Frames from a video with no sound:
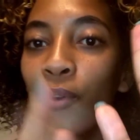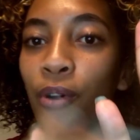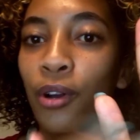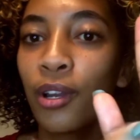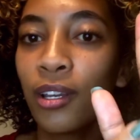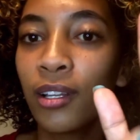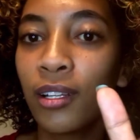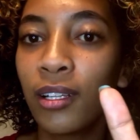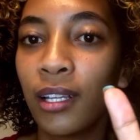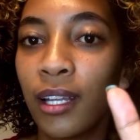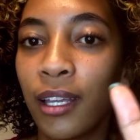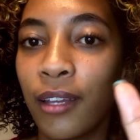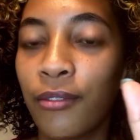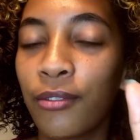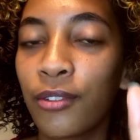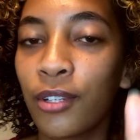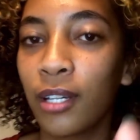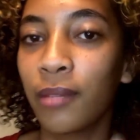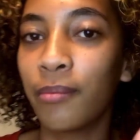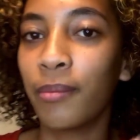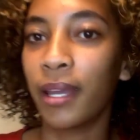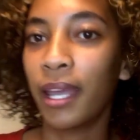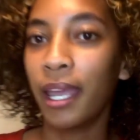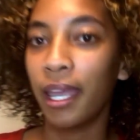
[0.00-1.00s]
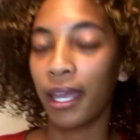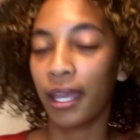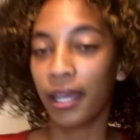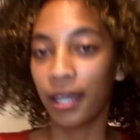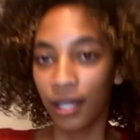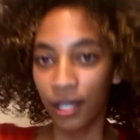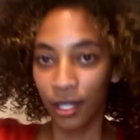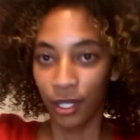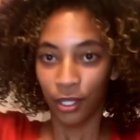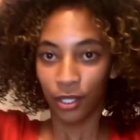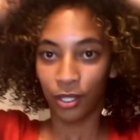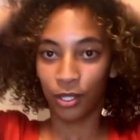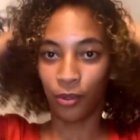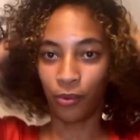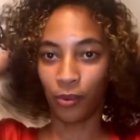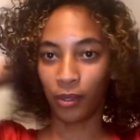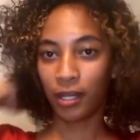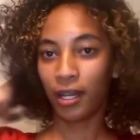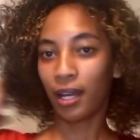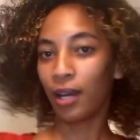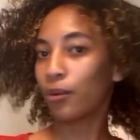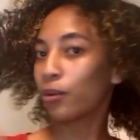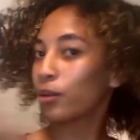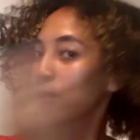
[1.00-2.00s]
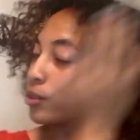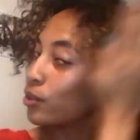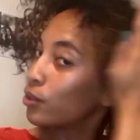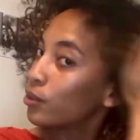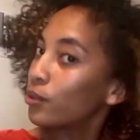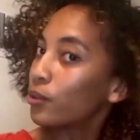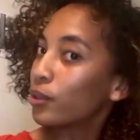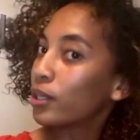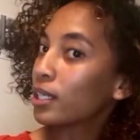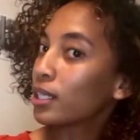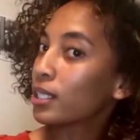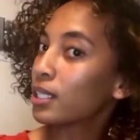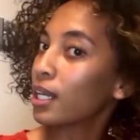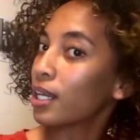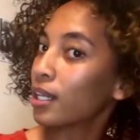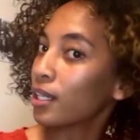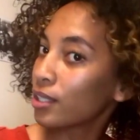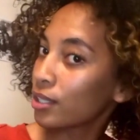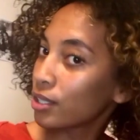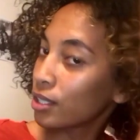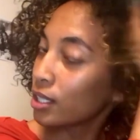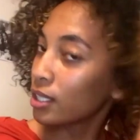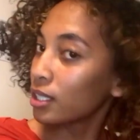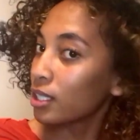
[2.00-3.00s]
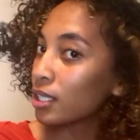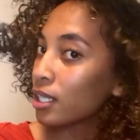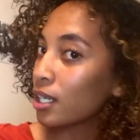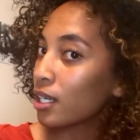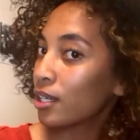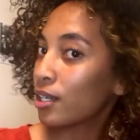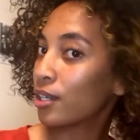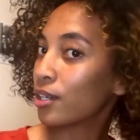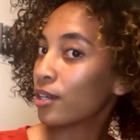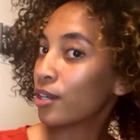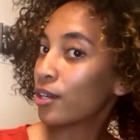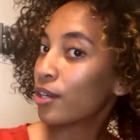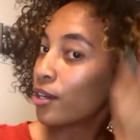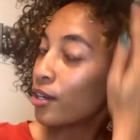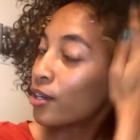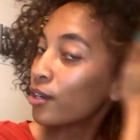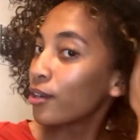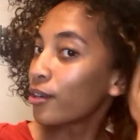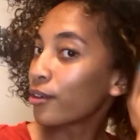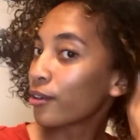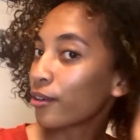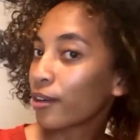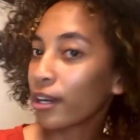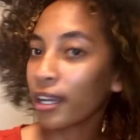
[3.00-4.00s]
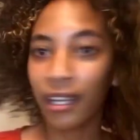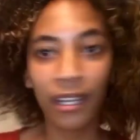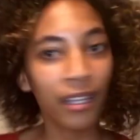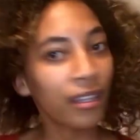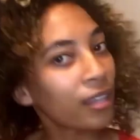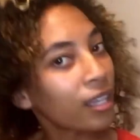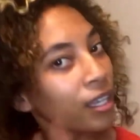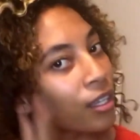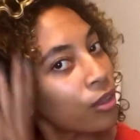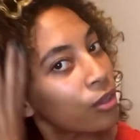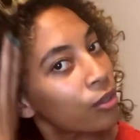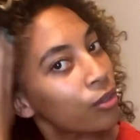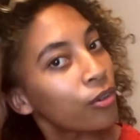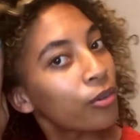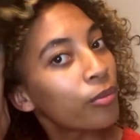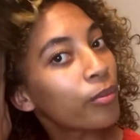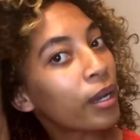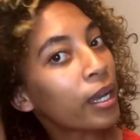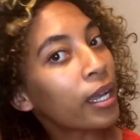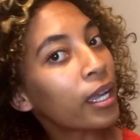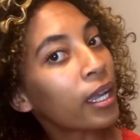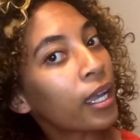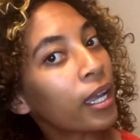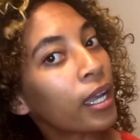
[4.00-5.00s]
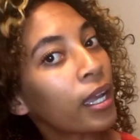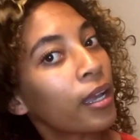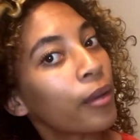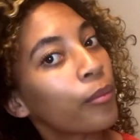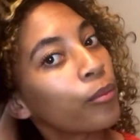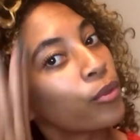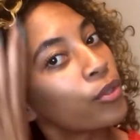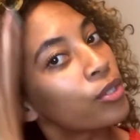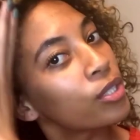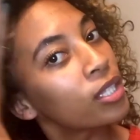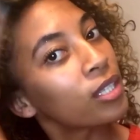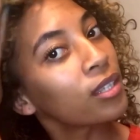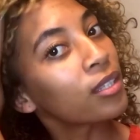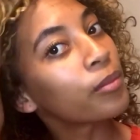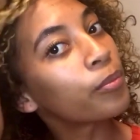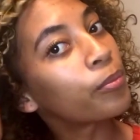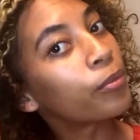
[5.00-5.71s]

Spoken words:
oil left on my hair. So what I will do is I'll just rake that through my hair. I'm using the